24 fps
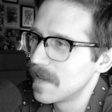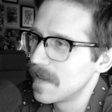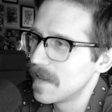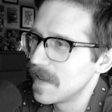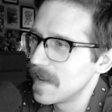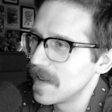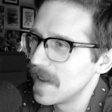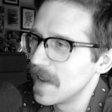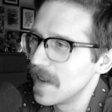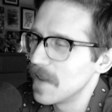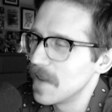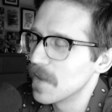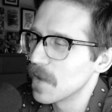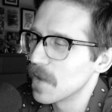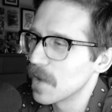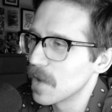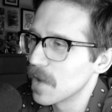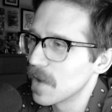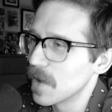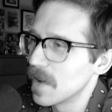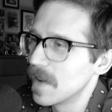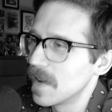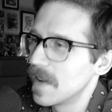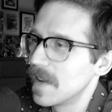
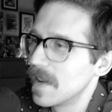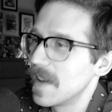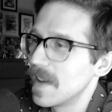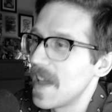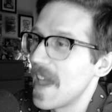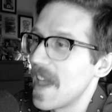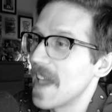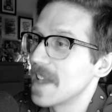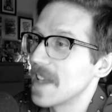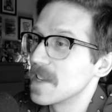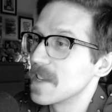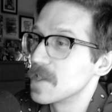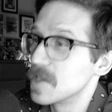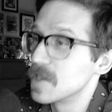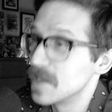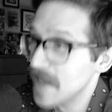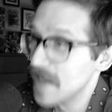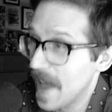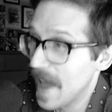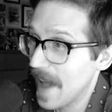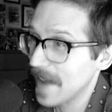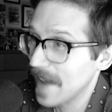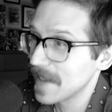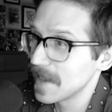either
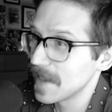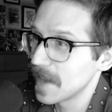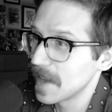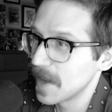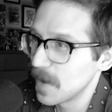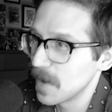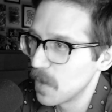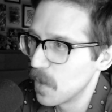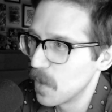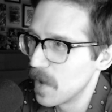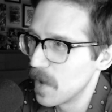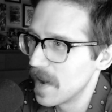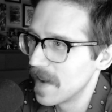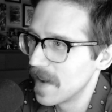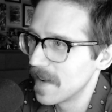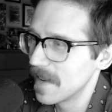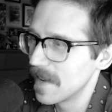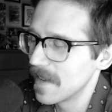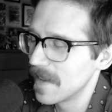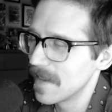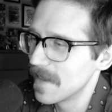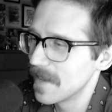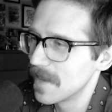exactly when